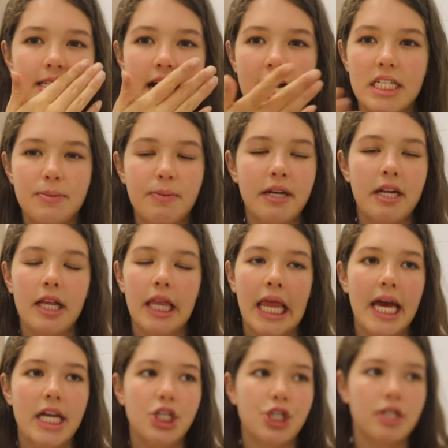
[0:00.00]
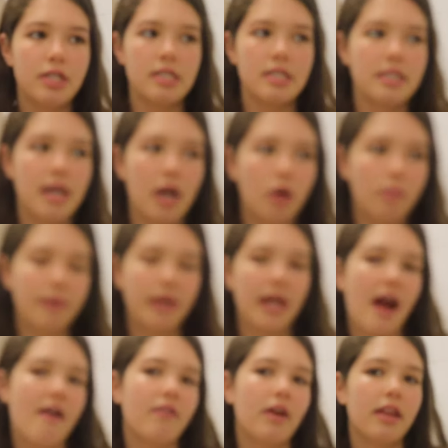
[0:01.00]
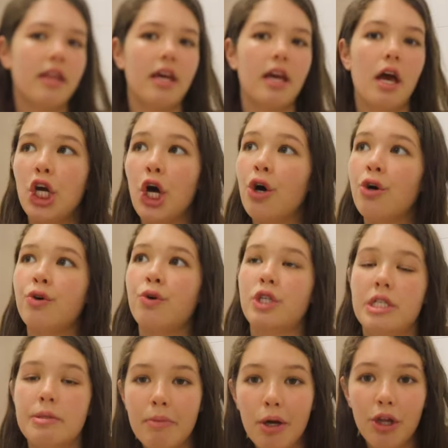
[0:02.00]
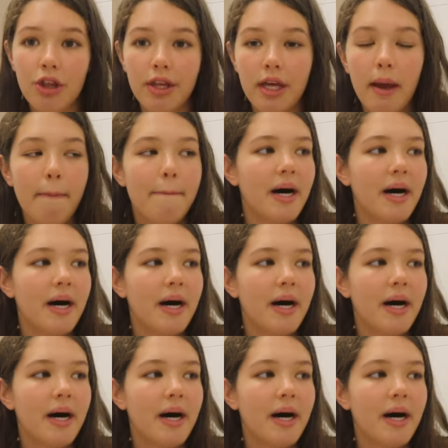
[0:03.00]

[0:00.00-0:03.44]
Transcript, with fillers: Dad's been a legend in helping everything go smoothly,